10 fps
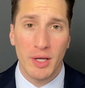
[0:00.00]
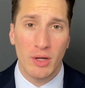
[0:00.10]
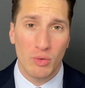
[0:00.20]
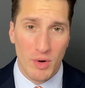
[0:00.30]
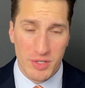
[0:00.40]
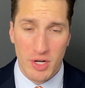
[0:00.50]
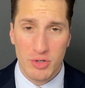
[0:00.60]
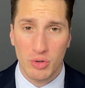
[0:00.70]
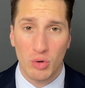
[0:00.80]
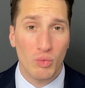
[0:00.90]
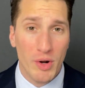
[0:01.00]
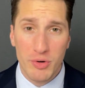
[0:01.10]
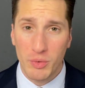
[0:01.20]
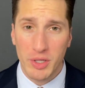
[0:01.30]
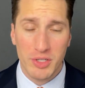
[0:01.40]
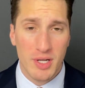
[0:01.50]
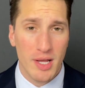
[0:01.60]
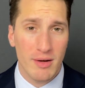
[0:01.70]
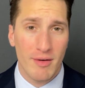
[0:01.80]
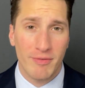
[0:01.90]
residential rental real
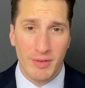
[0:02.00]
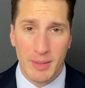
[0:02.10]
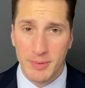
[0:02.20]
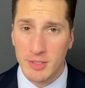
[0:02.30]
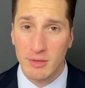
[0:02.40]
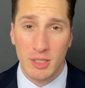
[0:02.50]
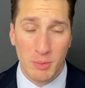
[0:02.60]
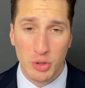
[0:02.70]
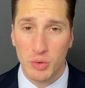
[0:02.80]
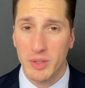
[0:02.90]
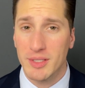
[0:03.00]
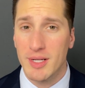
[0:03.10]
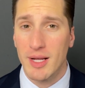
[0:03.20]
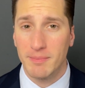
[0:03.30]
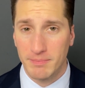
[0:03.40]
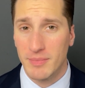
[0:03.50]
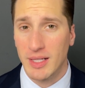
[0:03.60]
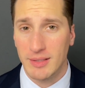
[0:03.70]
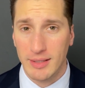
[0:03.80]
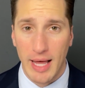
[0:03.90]
estate, flips, commercial real estate,
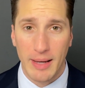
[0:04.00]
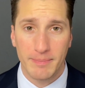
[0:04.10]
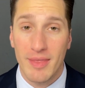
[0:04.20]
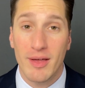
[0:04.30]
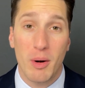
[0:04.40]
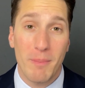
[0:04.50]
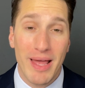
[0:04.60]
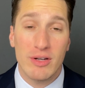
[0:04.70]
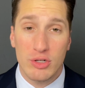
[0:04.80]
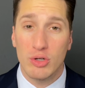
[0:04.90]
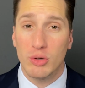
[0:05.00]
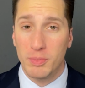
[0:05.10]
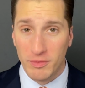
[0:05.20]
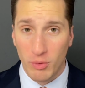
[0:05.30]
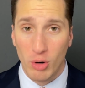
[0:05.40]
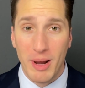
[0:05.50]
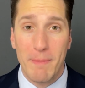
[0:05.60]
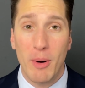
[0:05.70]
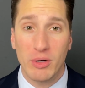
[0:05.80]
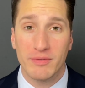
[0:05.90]
things like that are meant to perform a
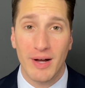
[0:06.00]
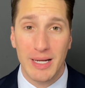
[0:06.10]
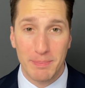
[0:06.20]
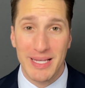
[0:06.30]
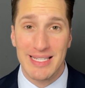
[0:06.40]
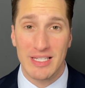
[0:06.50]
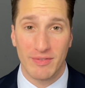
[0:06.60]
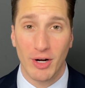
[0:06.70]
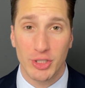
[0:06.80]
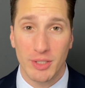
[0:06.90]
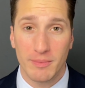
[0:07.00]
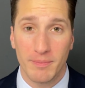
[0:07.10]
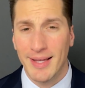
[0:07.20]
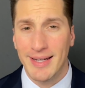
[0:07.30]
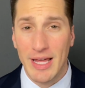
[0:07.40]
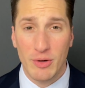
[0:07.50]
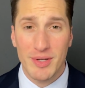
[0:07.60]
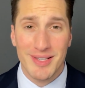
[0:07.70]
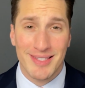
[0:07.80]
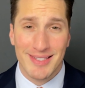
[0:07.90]
bona fide business function. Now, there is
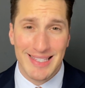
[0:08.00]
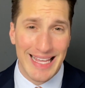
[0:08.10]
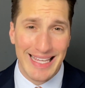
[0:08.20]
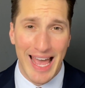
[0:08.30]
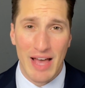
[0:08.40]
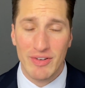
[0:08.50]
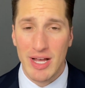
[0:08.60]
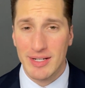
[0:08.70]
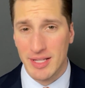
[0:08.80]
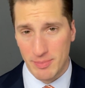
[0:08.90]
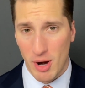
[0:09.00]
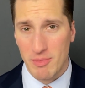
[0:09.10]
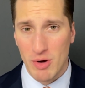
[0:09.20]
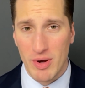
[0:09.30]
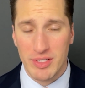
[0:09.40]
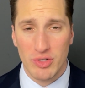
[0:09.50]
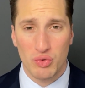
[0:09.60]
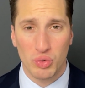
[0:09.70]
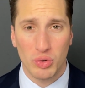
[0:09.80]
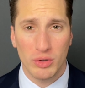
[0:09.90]
a slight caveat to the primary residence
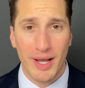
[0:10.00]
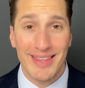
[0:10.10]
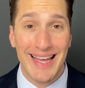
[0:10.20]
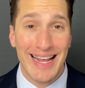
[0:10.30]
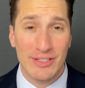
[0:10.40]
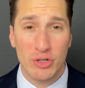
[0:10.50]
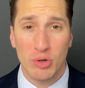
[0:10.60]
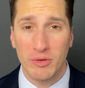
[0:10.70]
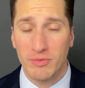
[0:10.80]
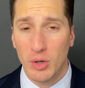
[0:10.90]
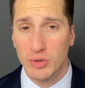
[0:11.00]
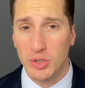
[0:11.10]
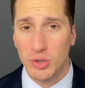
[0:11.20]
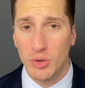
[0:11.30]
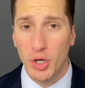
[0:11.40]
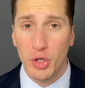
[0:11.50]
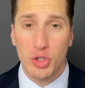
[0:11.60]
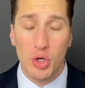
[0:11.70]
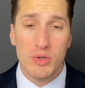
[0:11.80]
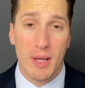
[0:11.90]
rule, and that has to do with folks who
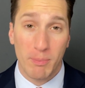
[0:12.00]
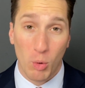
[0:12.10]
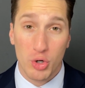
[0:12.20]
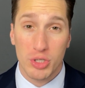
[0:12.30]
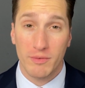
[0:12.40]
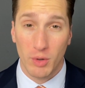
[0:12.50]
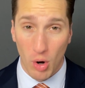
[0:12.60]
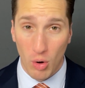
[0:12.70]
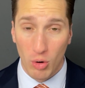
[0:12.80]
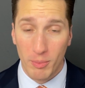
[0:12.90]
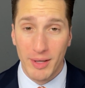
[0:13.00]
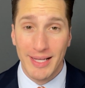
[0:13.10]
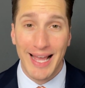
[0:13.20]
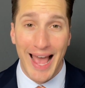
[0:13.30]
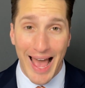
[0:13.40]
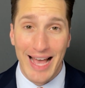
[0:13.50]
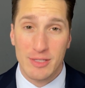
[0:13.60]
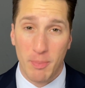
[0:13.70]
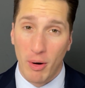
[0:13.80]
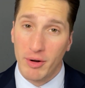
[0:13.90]
use a portion of their home as
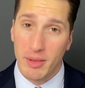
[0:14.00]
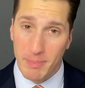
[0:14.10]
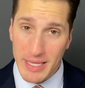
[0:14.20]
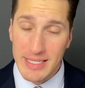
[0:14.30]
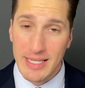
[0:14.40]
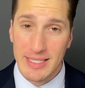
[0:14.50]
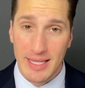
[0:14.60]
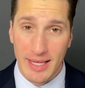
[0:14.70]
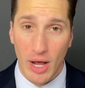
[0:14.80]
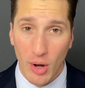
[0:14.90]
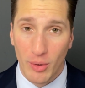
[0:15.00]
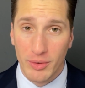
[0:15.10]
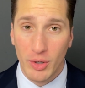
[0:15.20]
part of the business that they own,